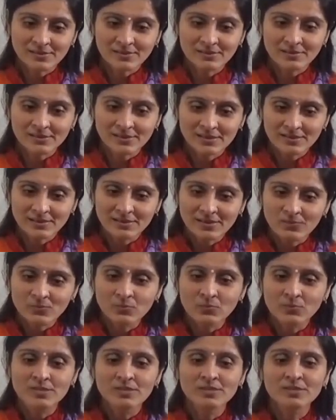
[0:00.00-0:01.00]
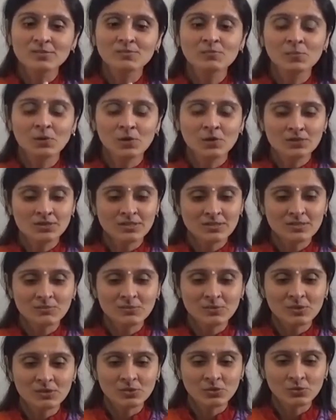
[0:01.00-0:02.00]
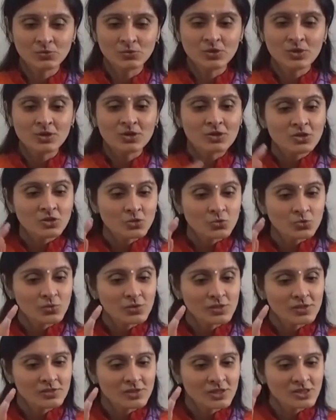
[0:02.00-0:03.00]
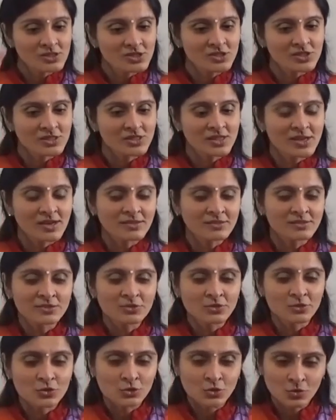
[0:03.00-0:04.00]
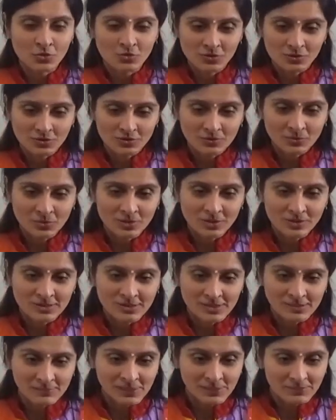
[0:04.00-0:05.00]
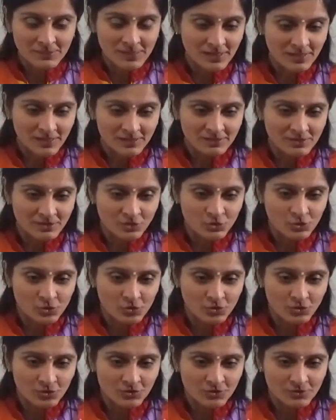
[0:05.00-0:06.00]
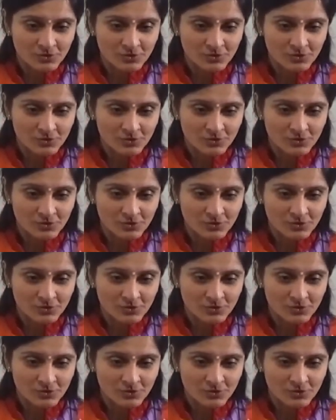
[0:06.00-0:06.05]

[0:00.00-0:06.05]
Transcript: let that wisdom blossom in you, you will reach the other shore. What does he mean by other shore?